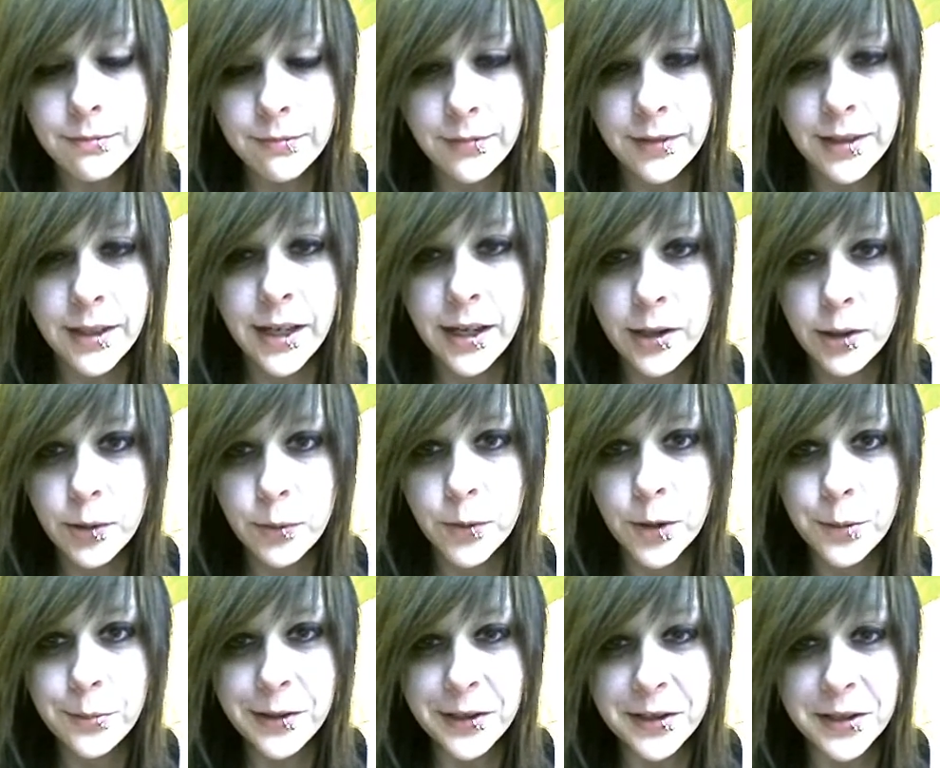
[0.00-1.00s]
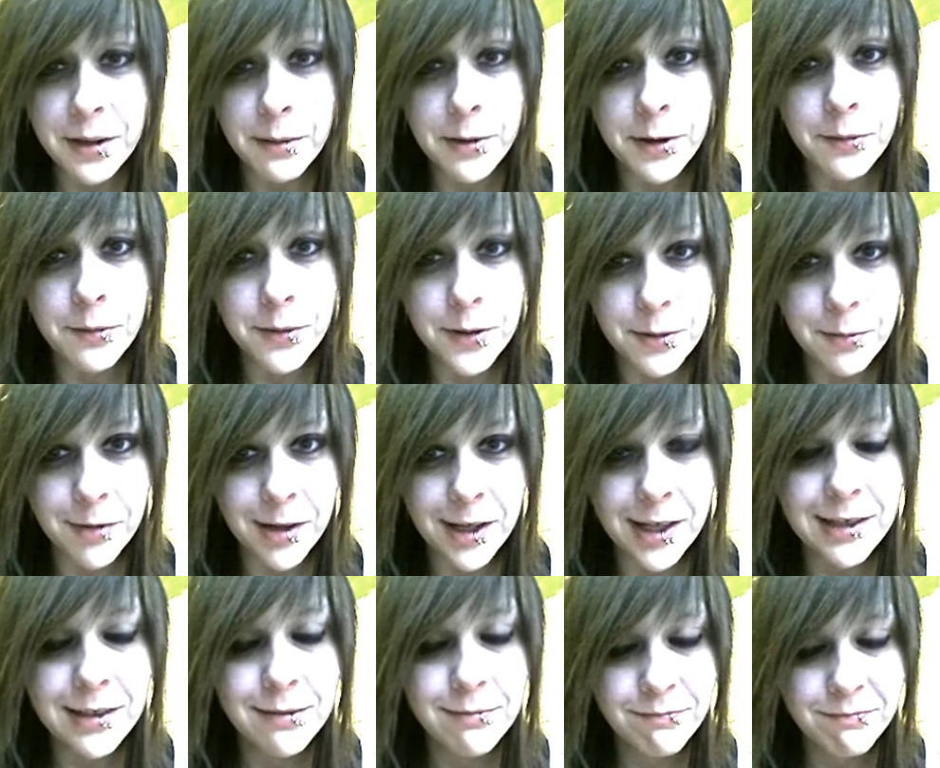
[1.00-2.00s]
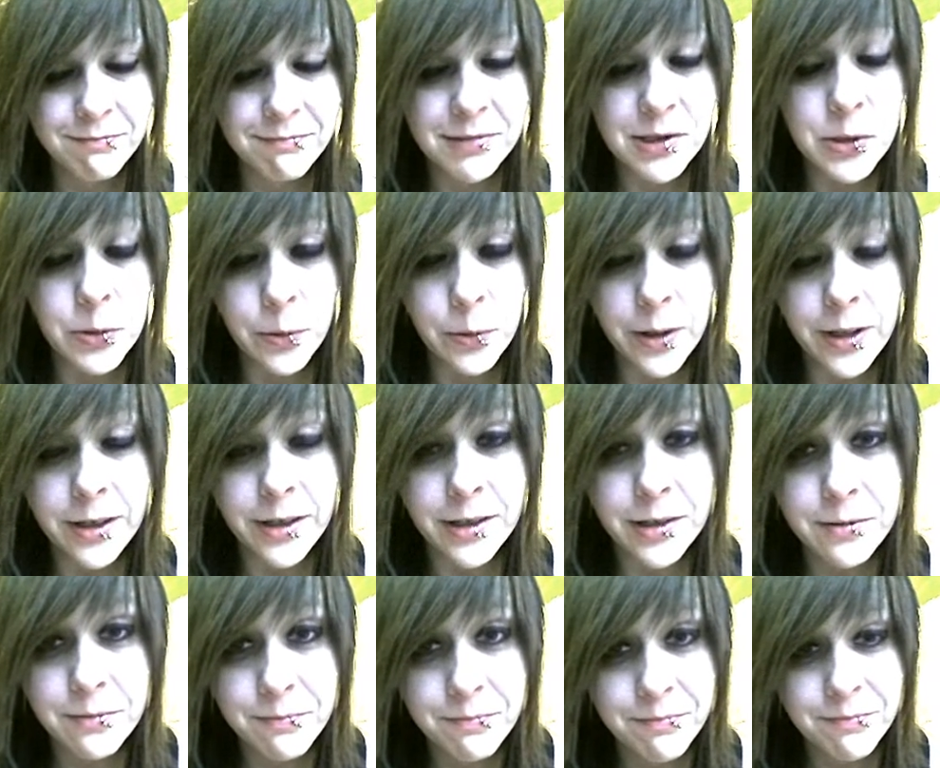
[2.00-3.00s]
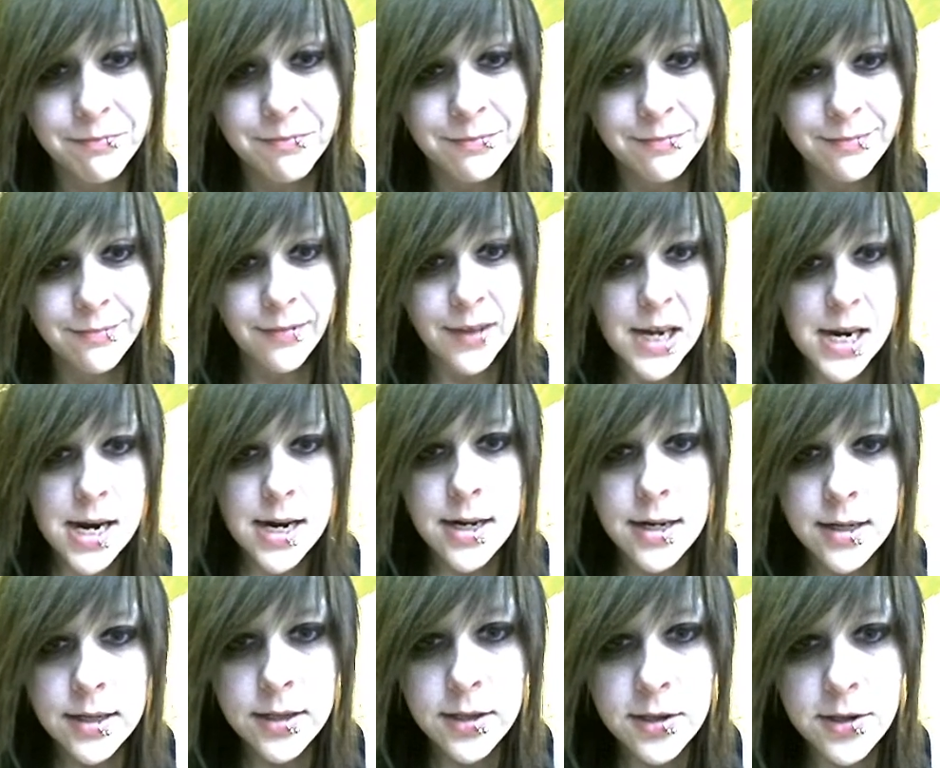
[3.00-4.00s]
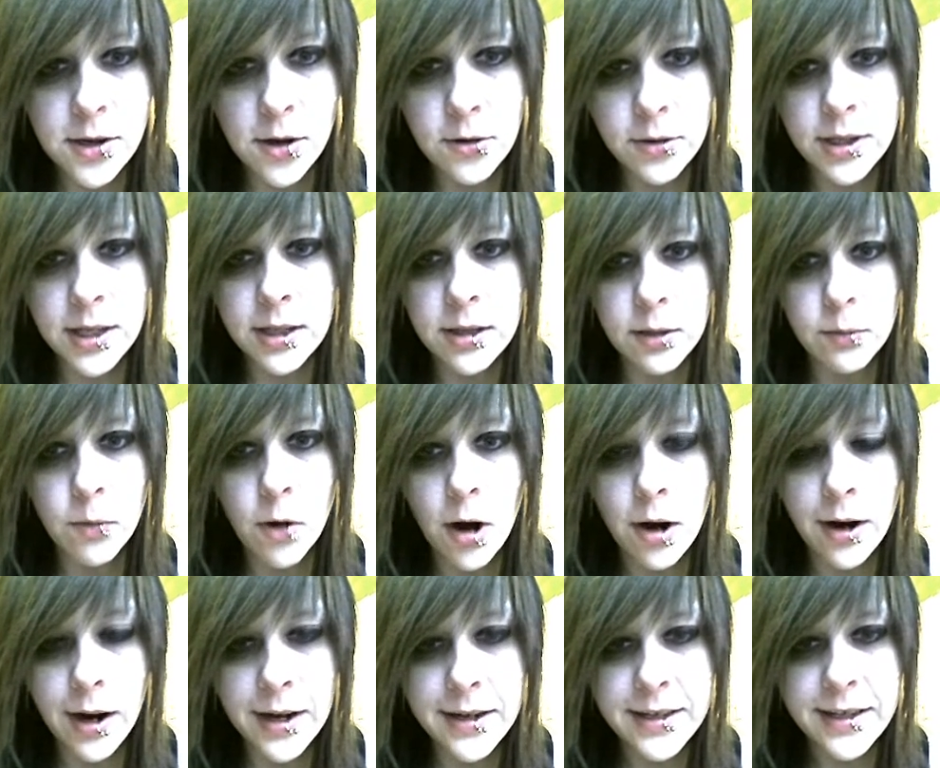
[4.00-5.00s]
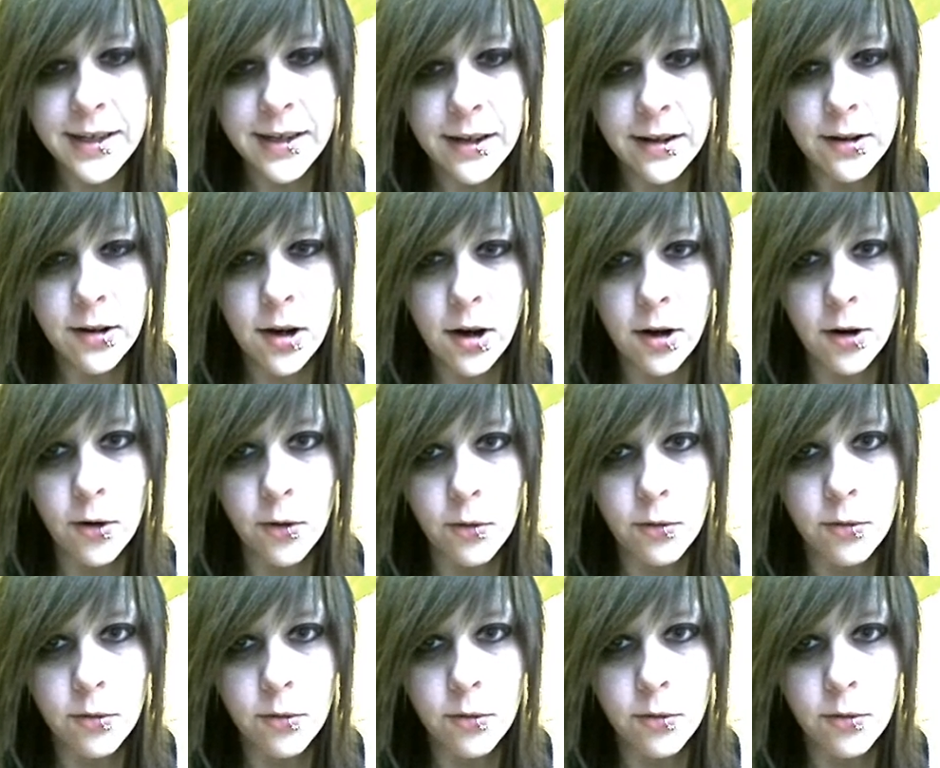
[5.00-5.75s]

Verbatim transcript: Yeah, you will be coming with me. You will. Don't get the wrong idea. Oh.